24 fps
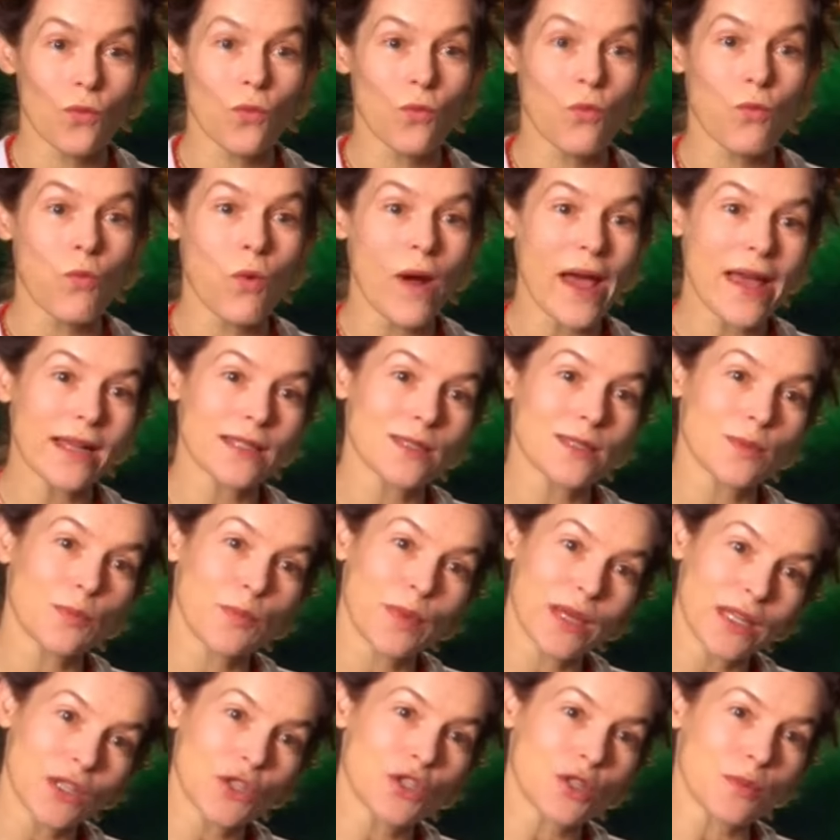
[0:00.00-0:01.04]
Alice Krige,
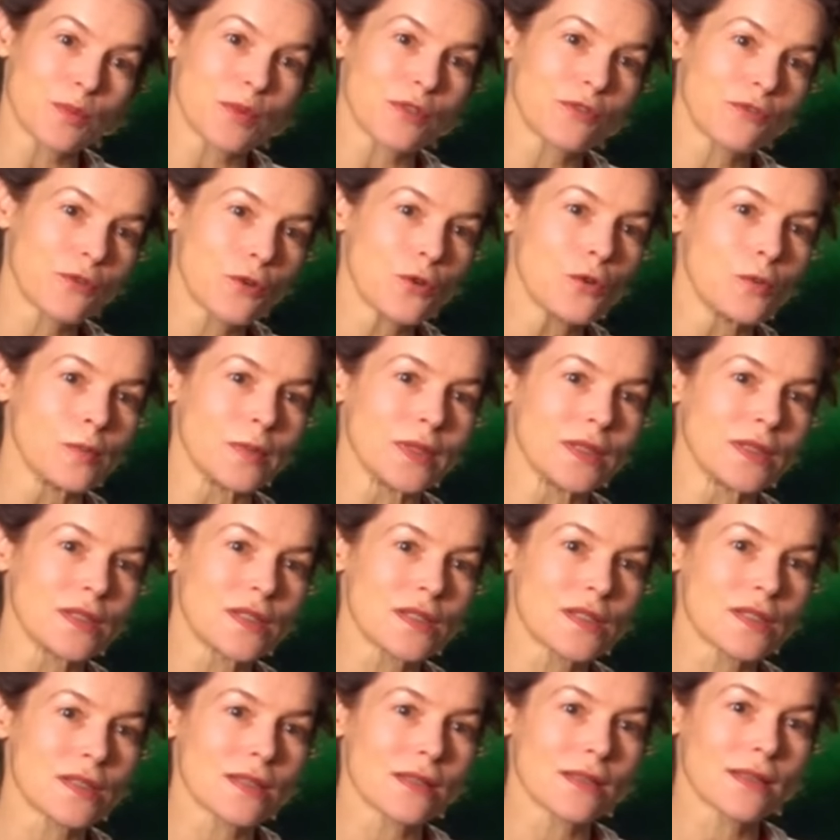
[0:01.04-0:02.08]
who had played the character
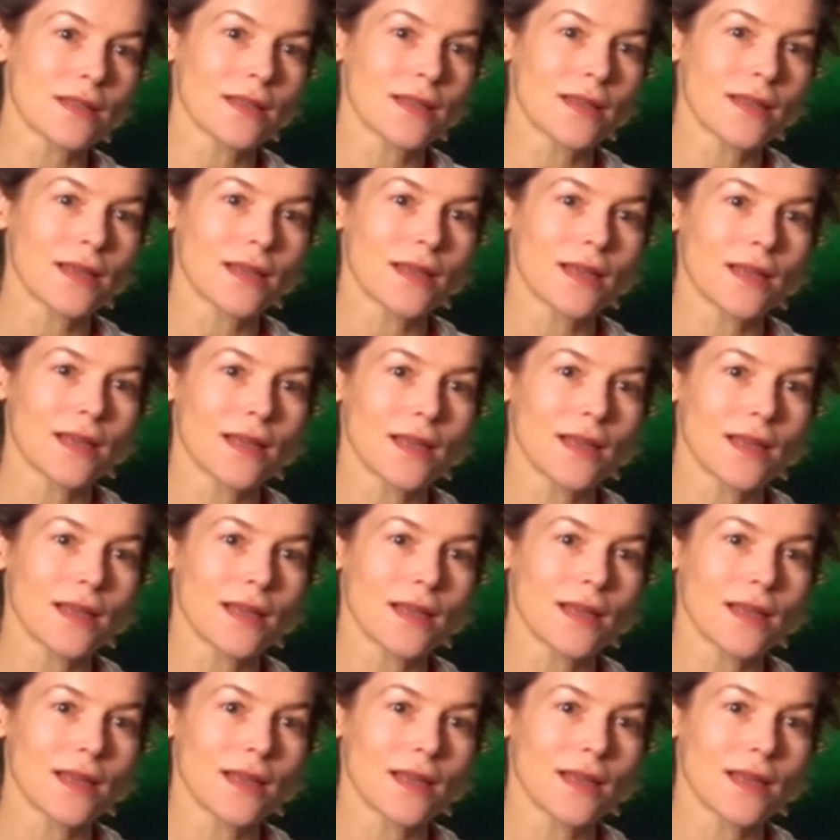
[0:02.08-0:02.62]
only about a